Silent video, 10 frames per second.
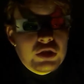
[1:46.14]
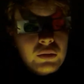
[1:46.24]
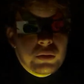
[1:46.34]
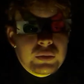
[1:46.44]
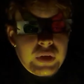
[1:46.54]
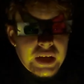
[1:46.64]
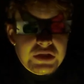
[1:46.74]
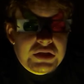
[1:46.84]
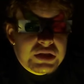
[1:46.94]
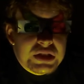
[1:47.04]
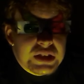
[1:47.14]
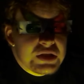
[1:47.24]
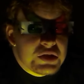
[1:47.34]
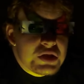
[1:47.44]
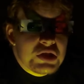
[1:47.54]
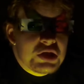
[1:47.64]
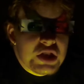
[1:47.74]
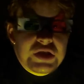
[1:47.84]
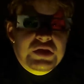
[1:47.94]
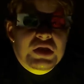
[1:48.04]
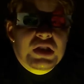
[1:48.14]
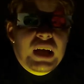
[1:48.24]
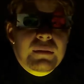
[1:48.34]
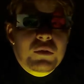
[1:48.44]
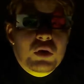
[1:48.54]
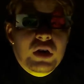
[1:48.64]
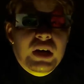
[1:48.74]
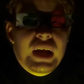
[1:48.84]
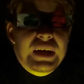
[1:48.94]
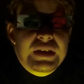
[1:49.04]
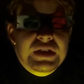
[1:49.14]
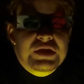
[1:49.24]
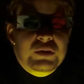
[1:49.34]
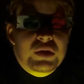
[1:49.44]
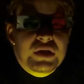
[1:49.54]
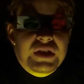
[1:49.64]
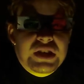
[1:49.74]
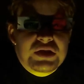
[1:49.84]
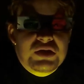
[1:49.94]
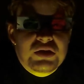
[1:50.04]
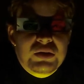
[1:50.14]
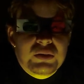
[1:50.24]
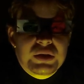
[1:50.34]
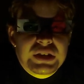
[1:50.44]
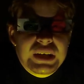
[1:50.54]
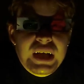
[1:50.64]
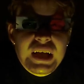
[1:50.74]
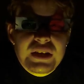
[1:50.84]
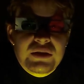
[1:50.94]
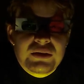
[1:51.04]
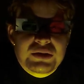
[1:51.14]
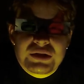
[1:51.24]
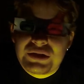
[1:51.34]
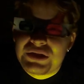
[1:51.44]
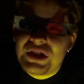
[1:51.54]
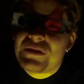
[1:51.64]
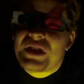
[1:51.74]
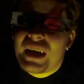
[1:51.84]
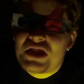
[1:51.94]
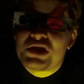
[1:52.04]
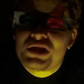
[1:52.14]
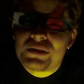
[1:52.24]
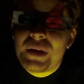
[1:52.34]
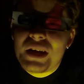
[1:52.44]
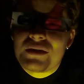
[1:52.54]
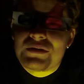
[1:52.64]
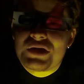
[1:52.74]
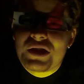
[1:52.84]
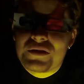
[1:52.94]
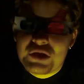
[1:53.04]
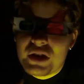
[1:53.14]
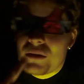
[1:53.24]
You actually get to see Jason a lot more, and in this one, thanks to a guy who's a little self-conscious about himself,